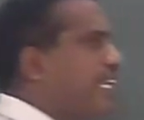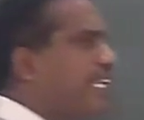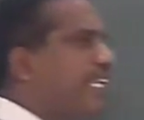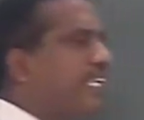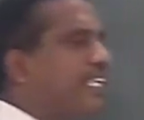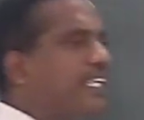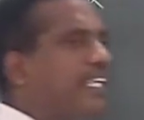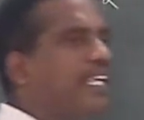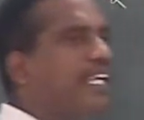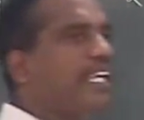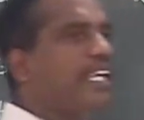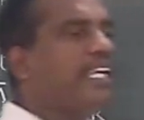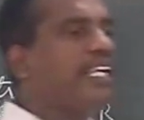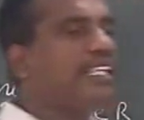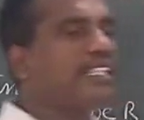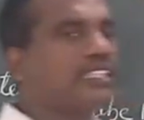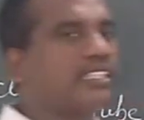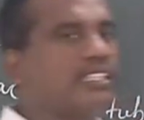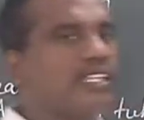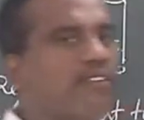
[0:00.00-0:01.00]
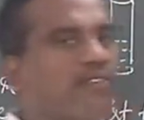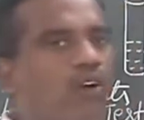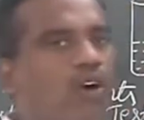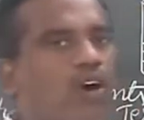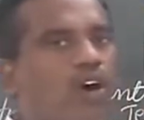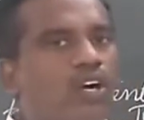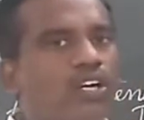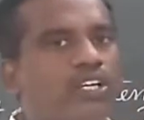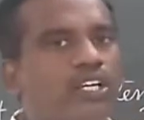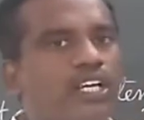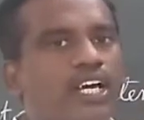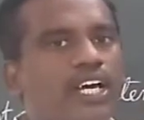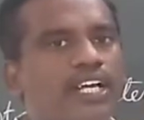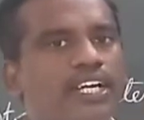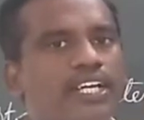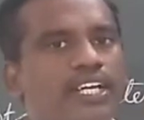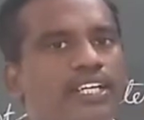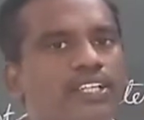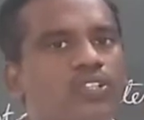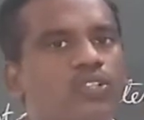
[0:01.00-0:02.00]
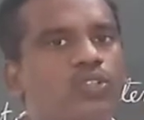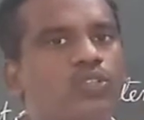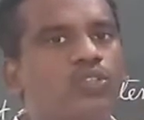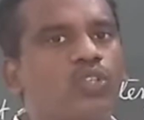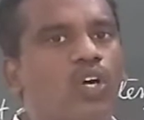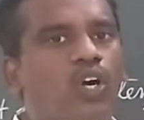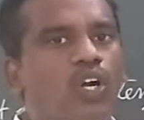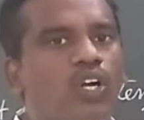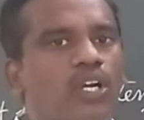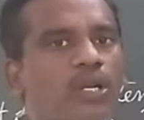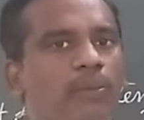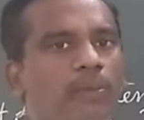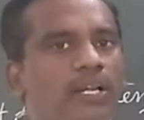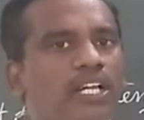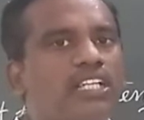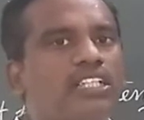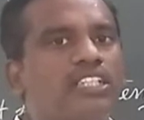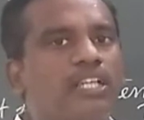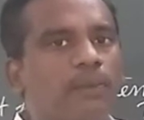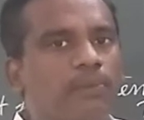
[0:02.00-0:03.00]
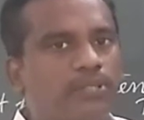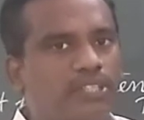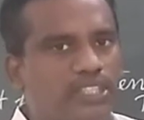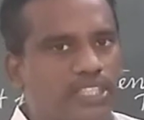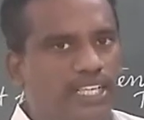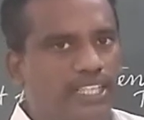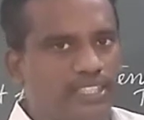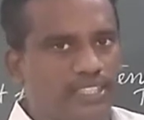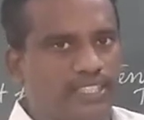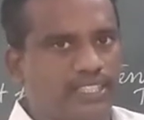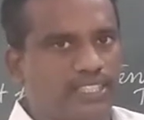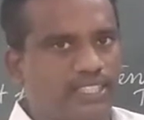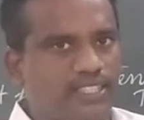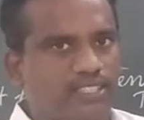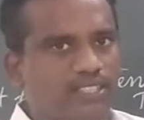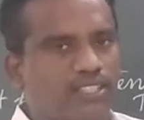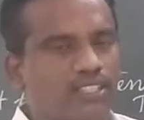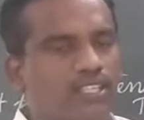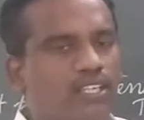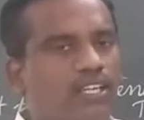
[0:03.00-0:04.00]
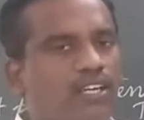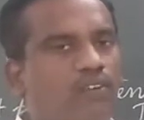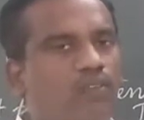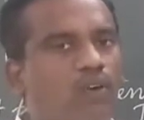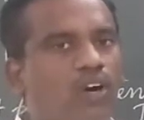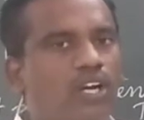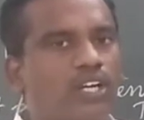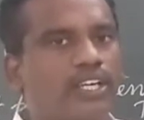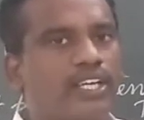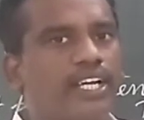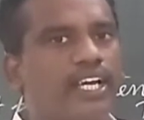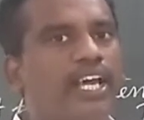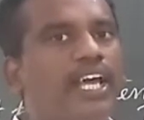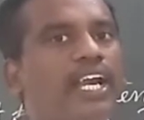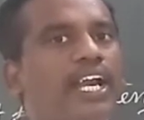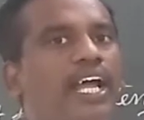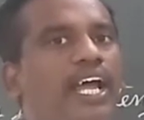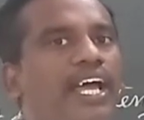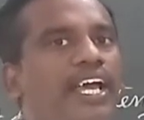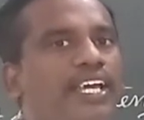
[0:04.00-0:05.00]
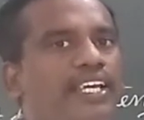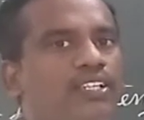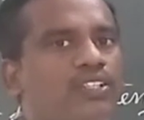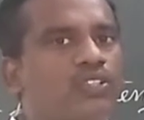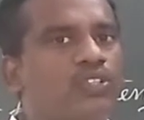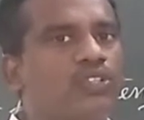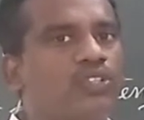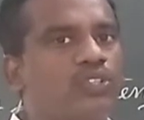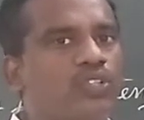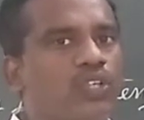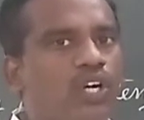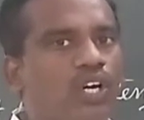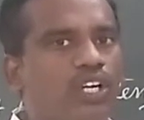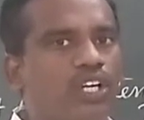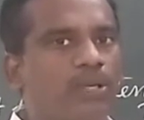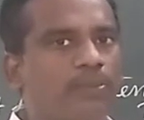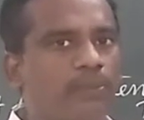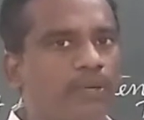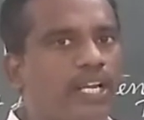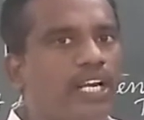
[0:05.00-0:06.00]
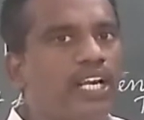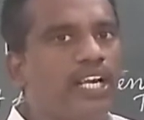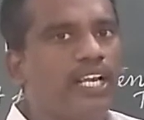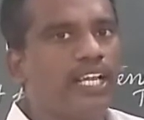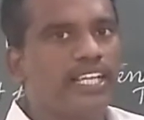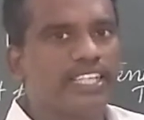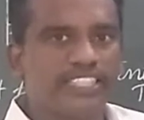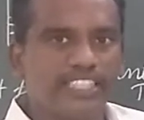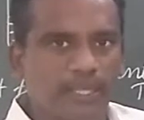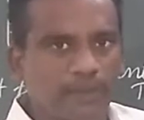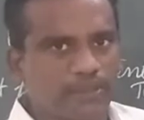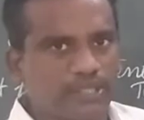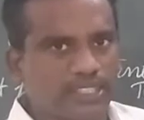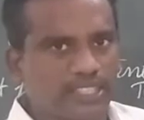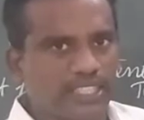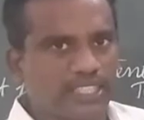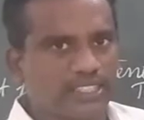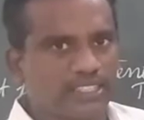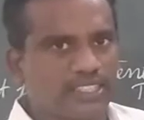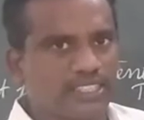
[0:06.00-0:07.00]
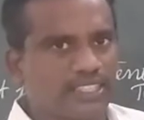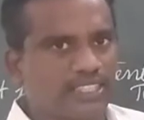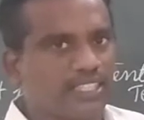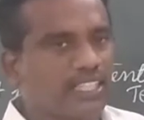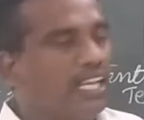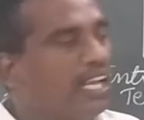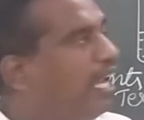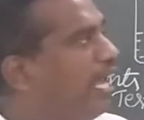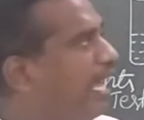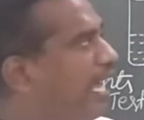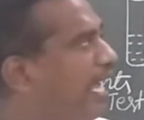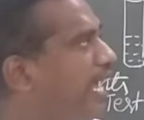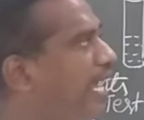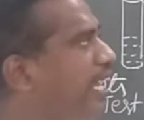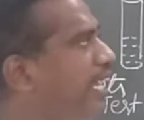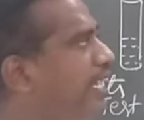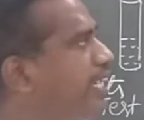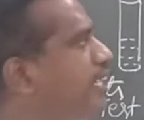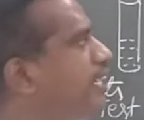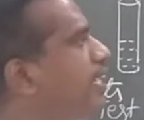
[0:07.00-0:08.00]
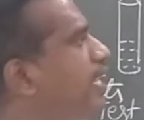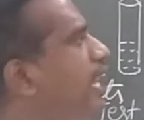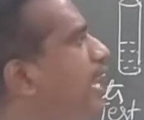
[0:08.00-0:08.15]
it is the water insoluble substance. Water insoluble substance. And